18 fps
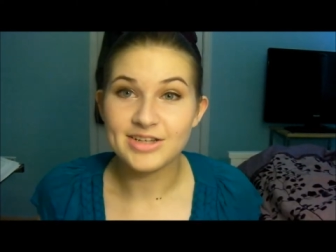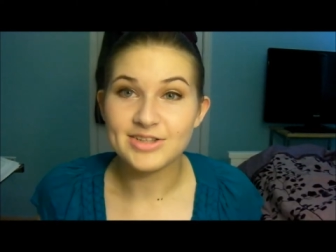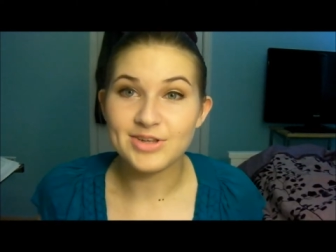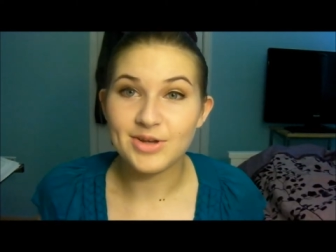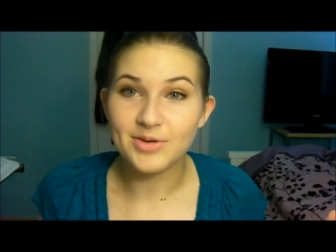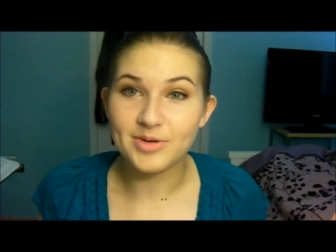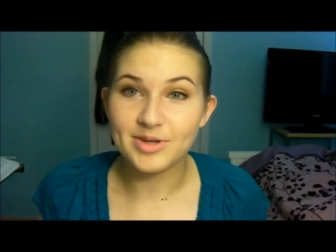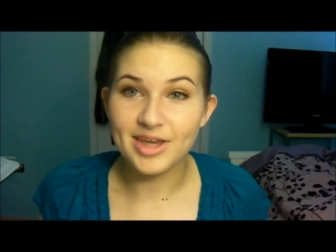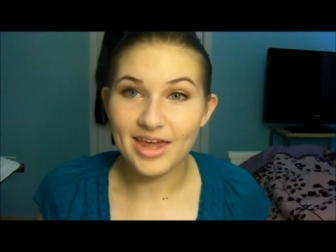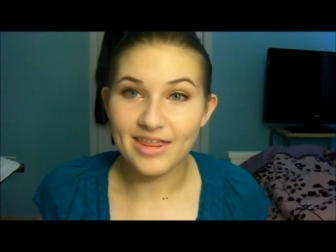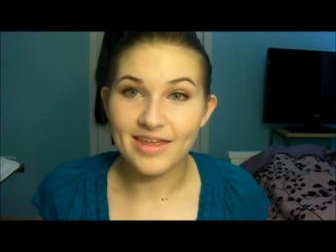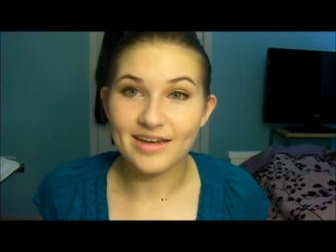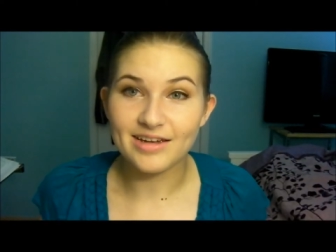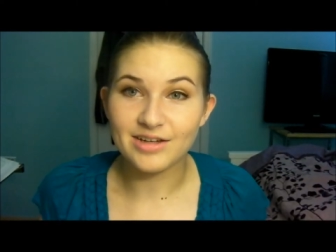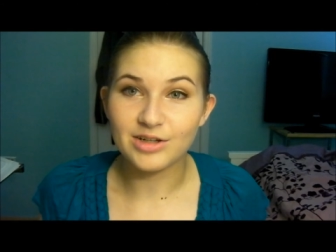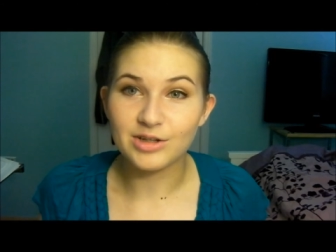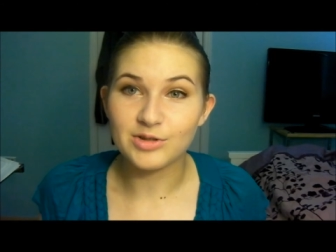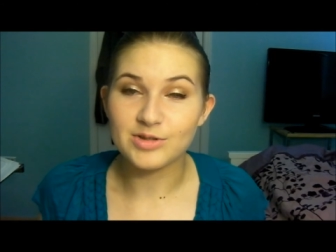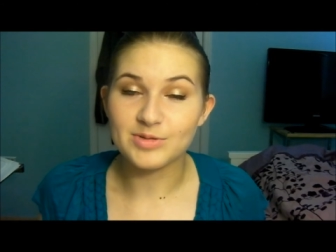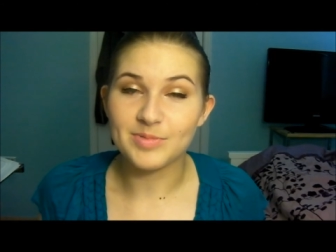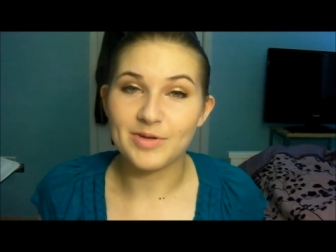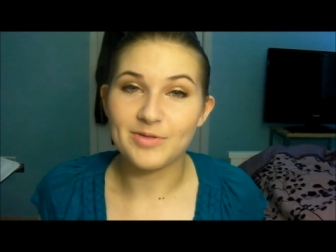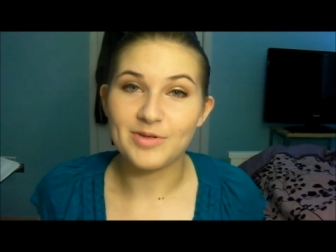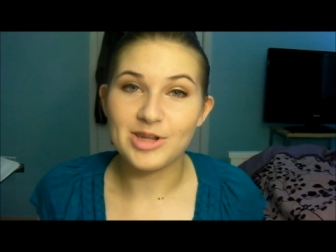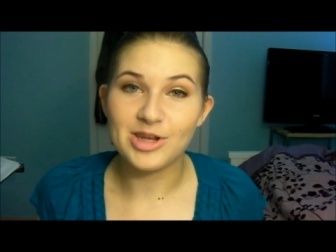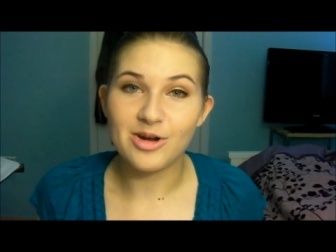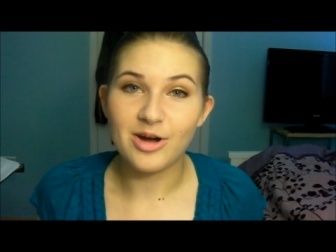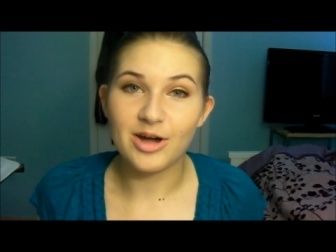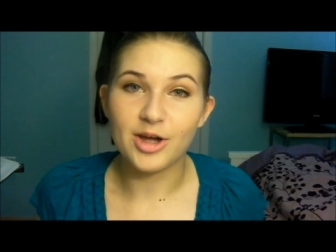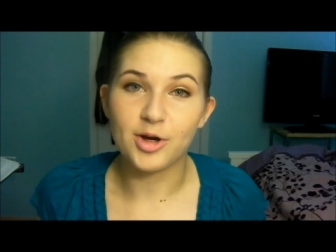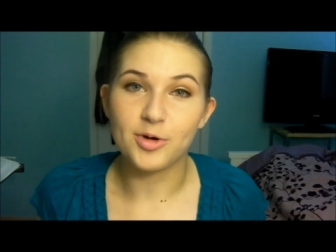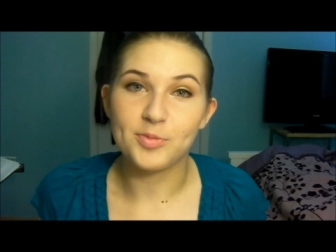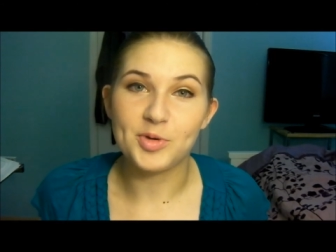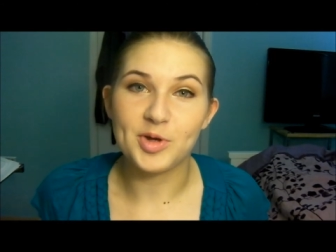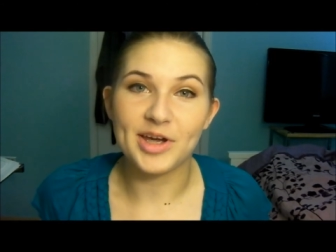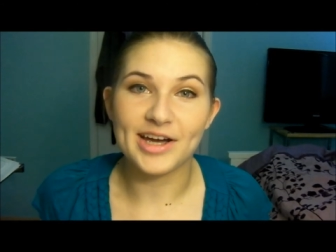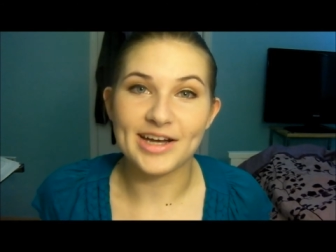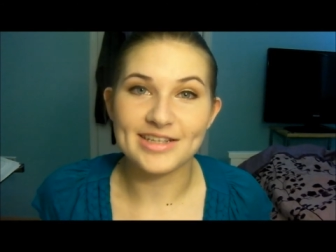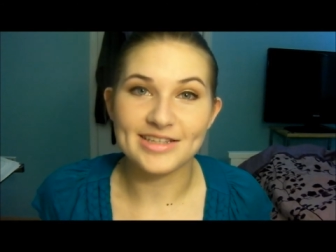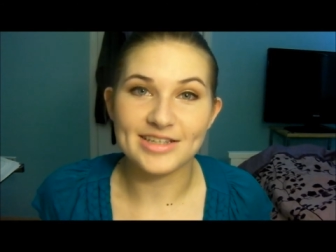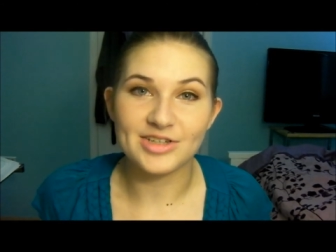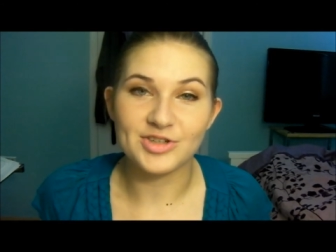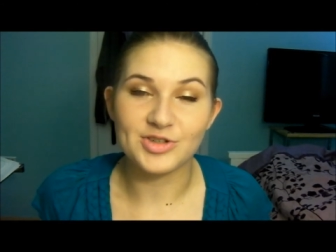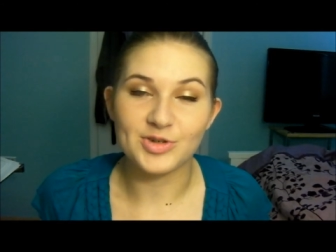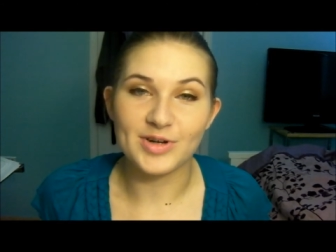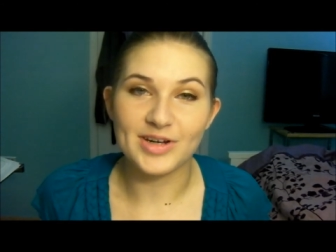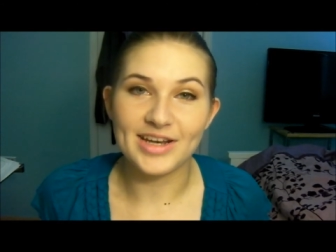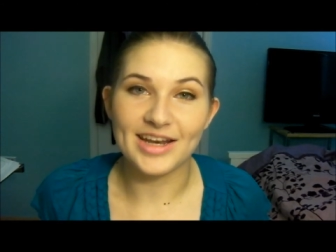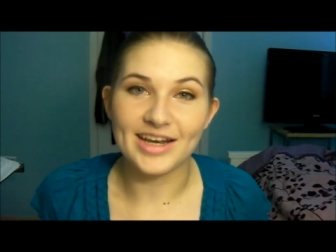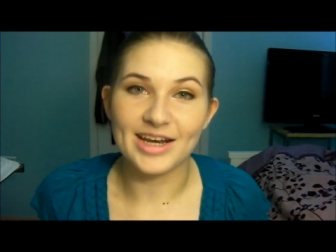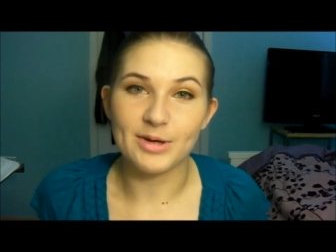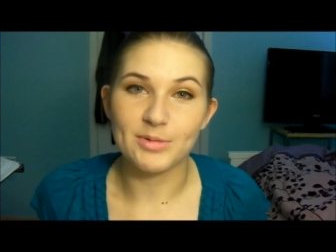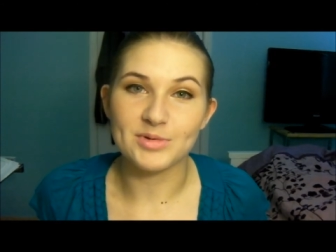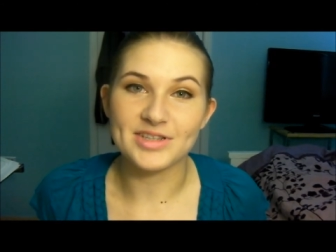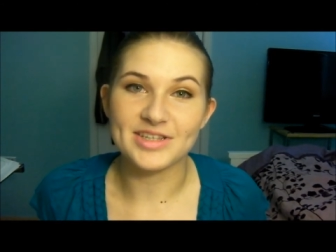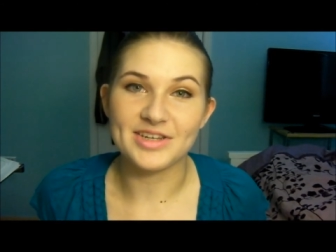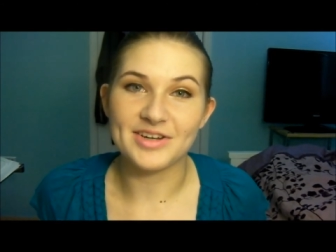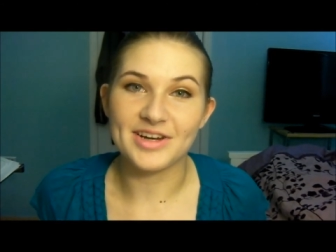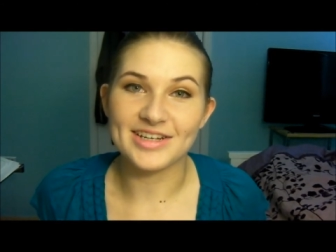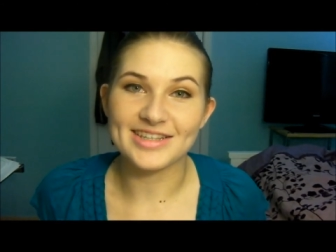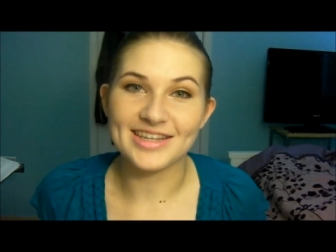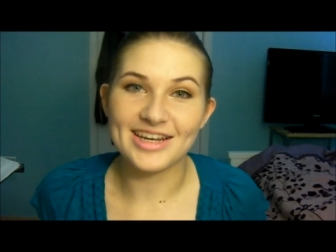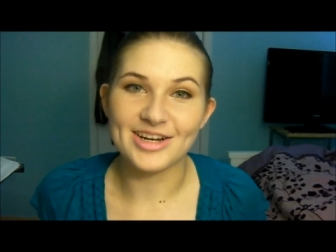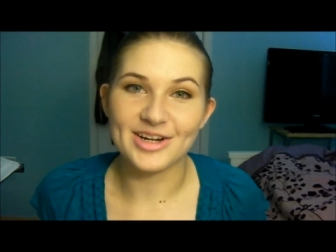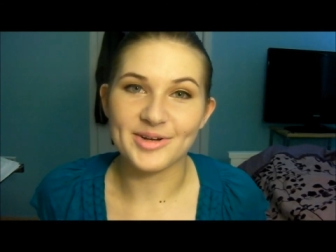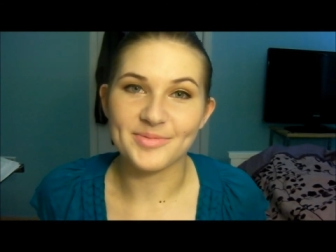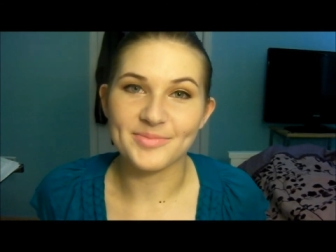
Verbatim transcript: So yeah, that concludes my video. I hope you guys enjoyed, and I will see you guys later.